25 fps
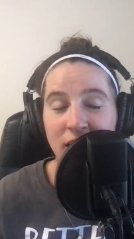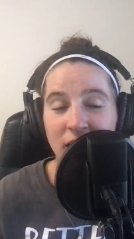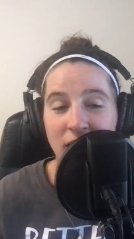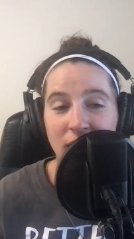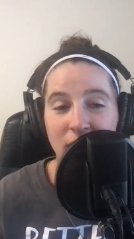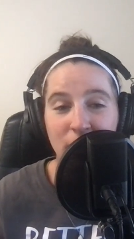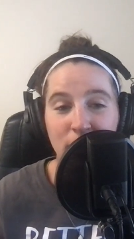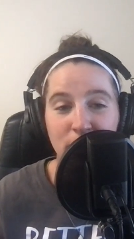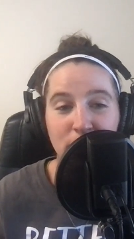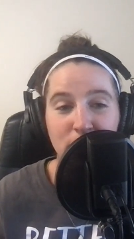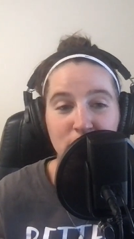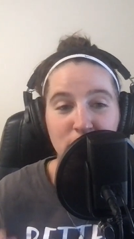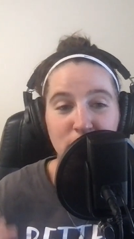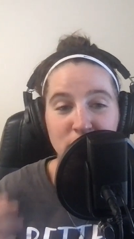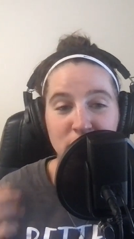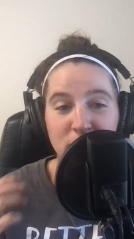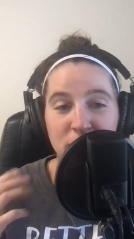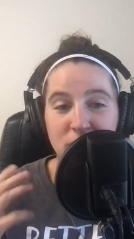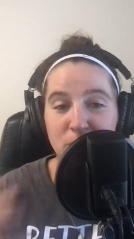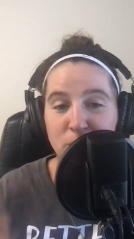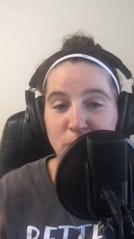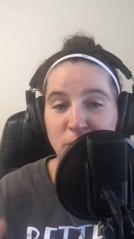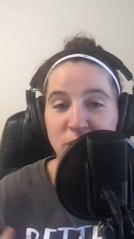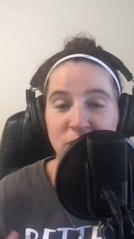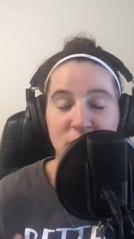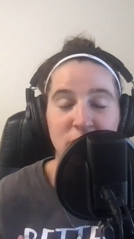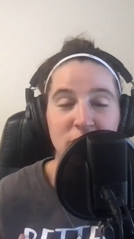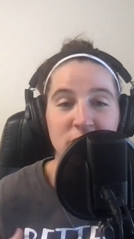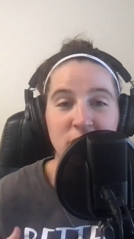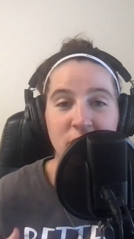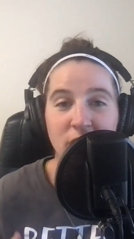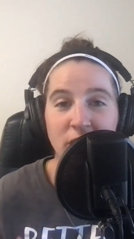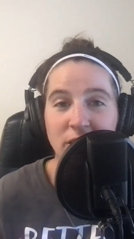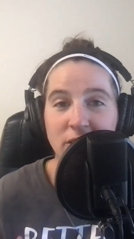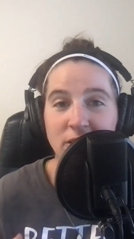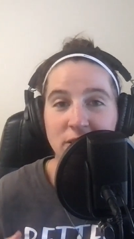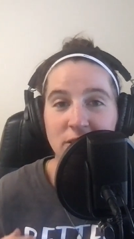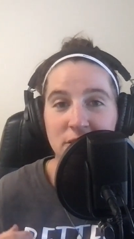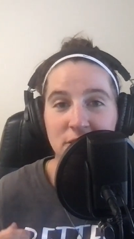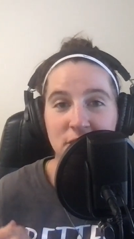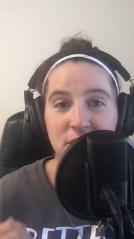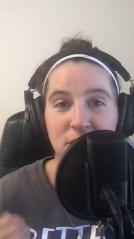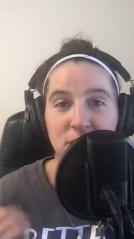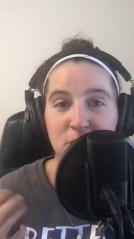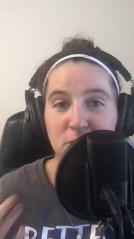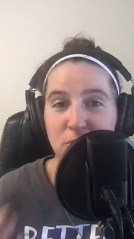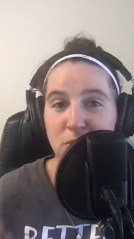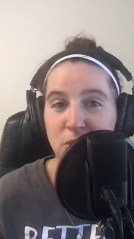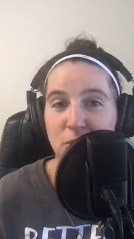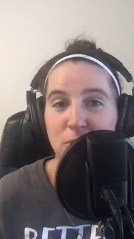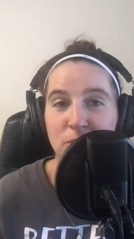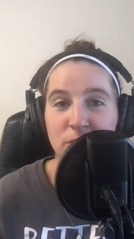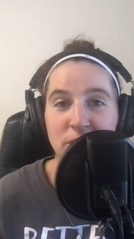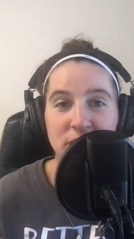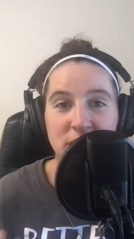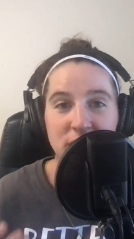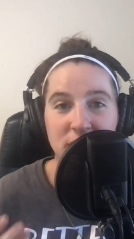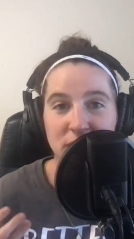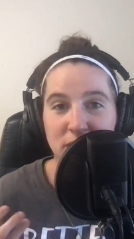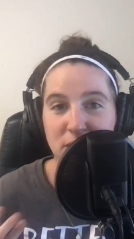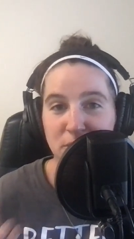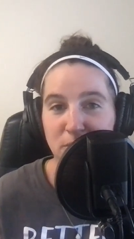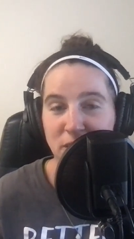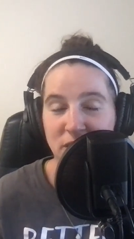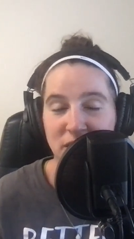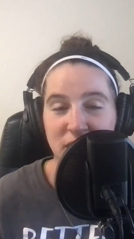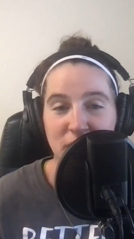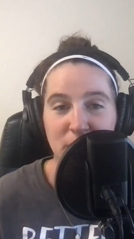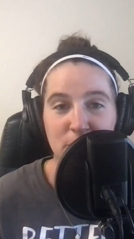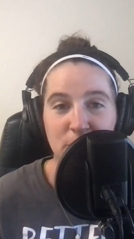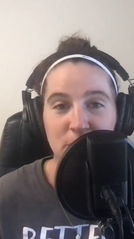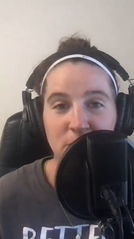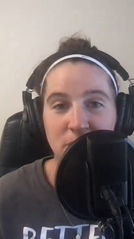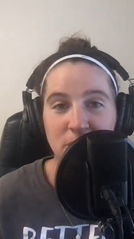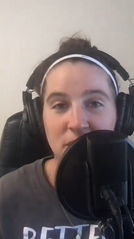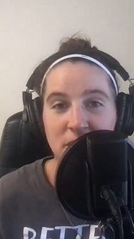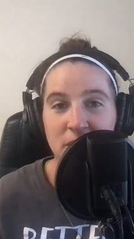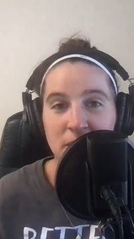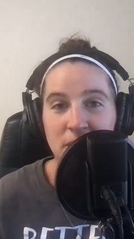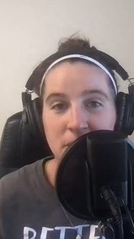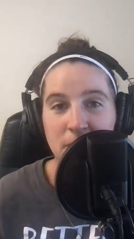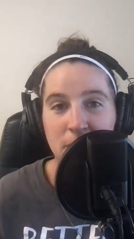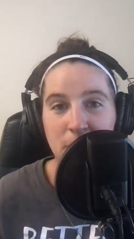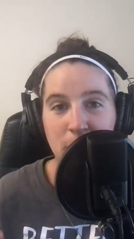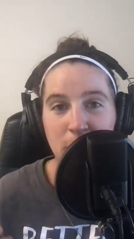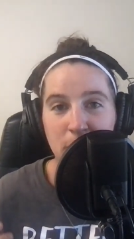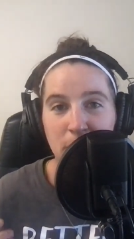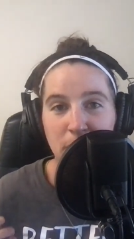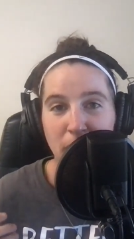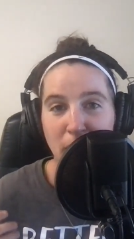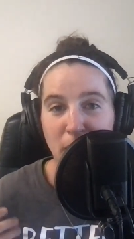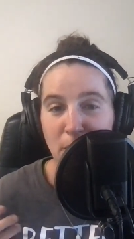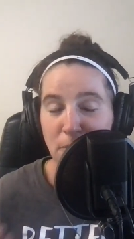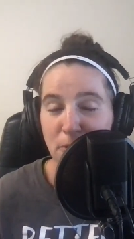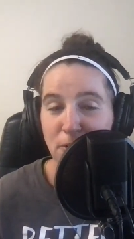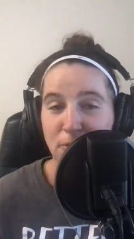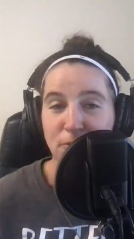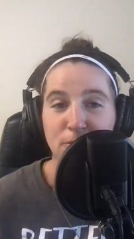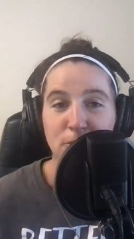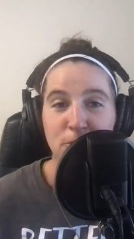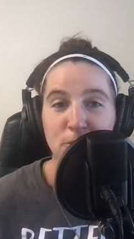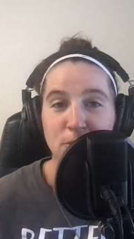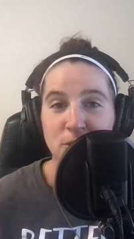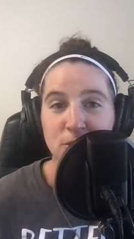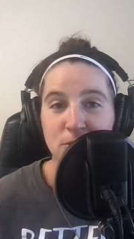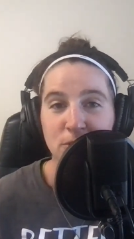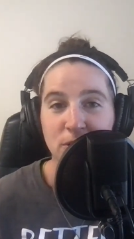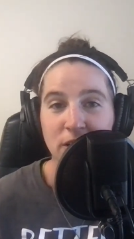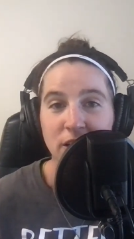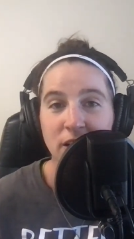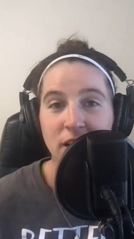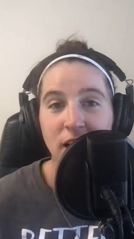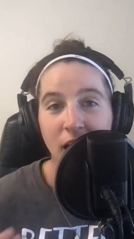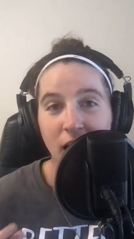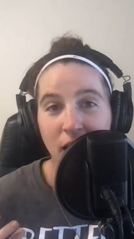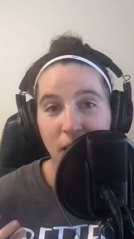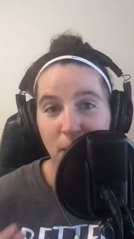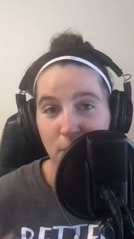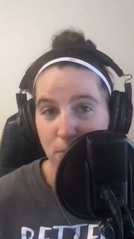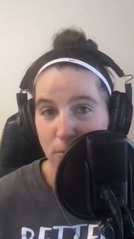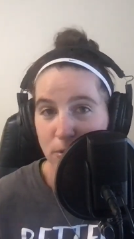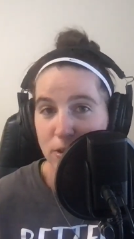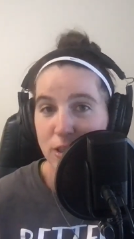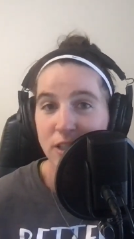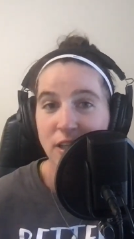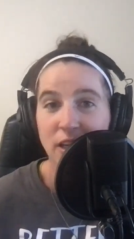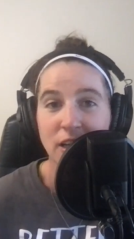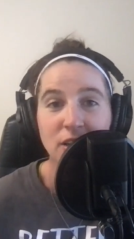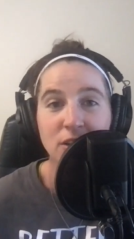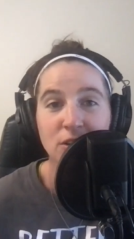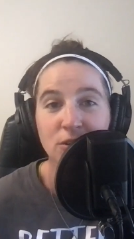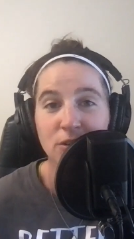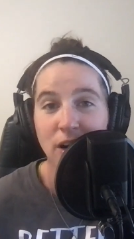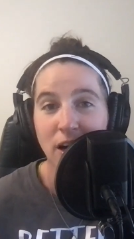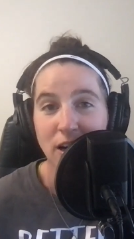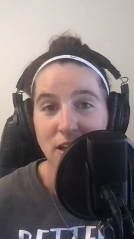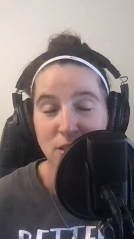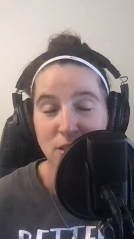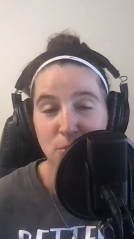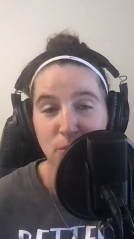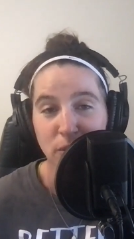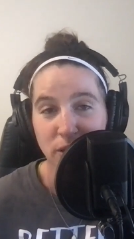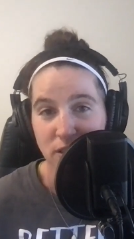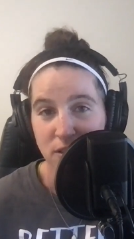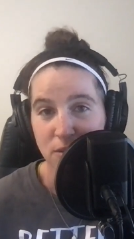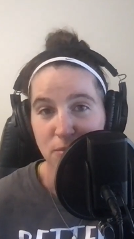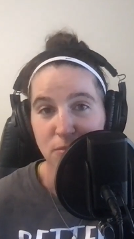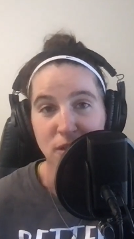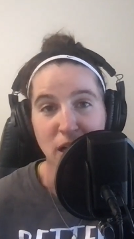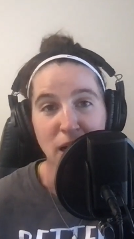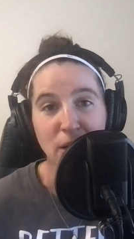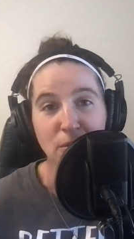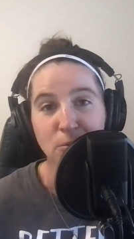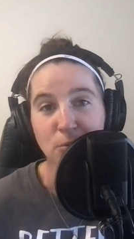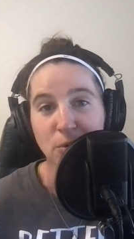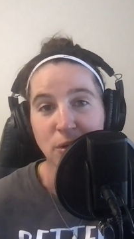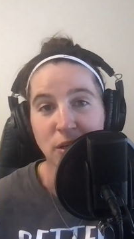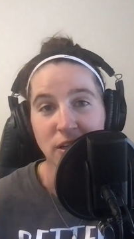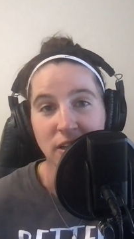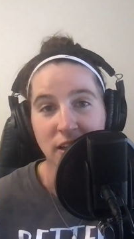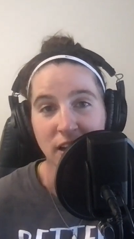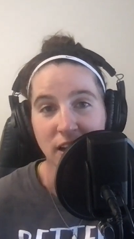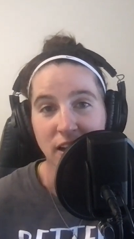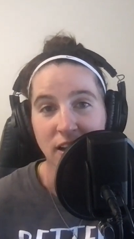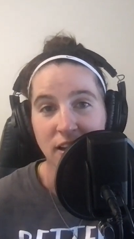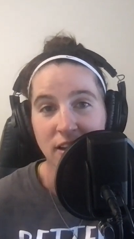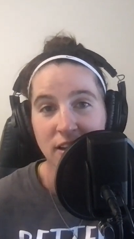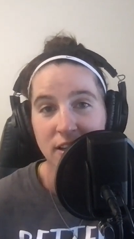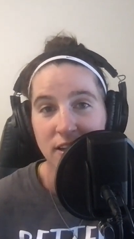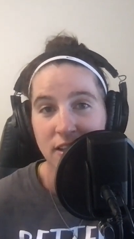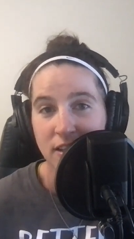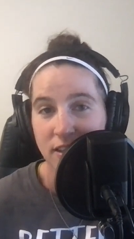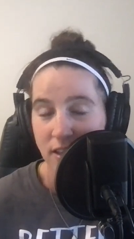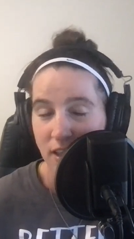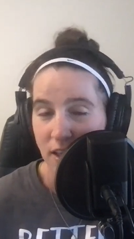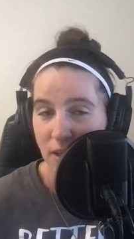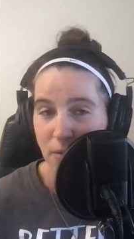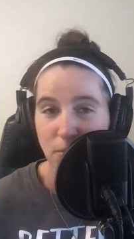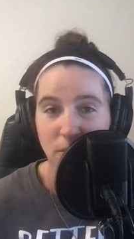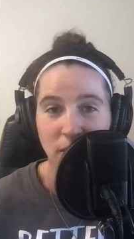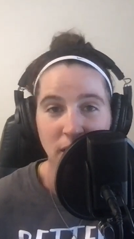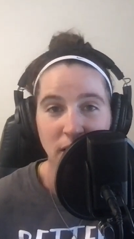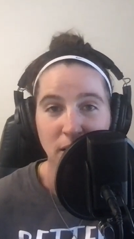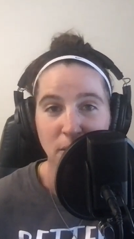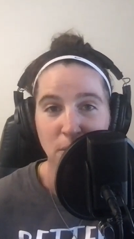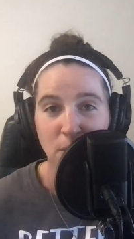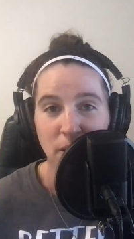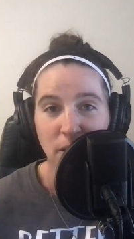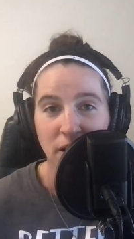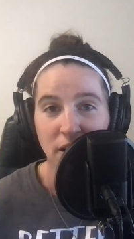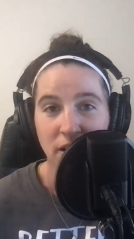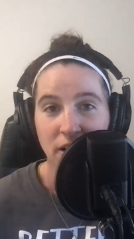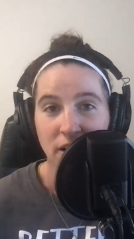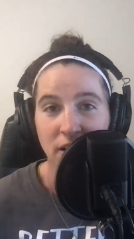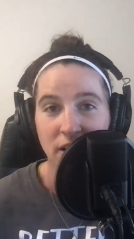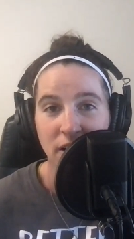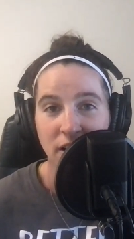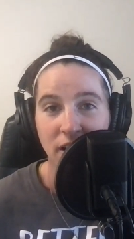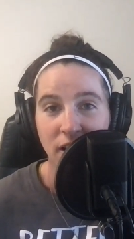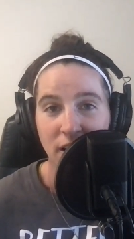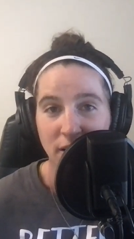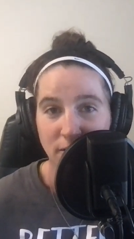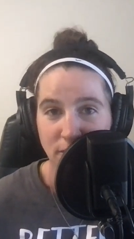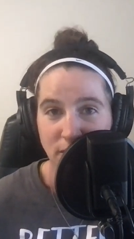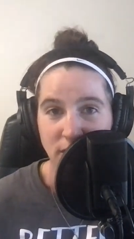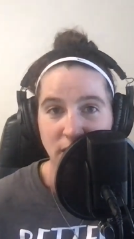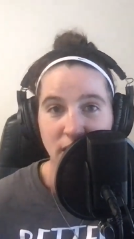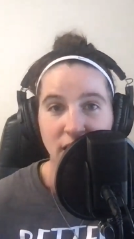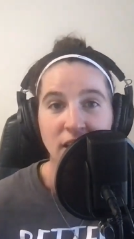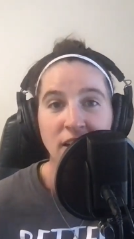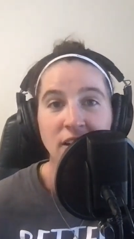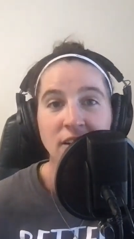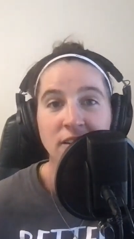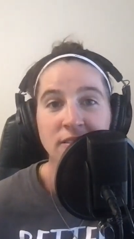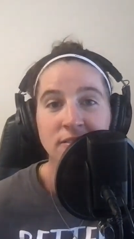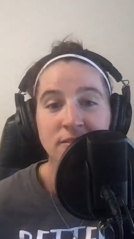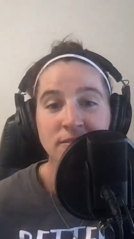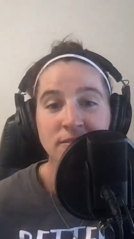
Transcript: We'll go into some research articles and some stories and some examples. I'm looking forward to it. I appreciate you guys spending some time with me today. Keep getting better every day.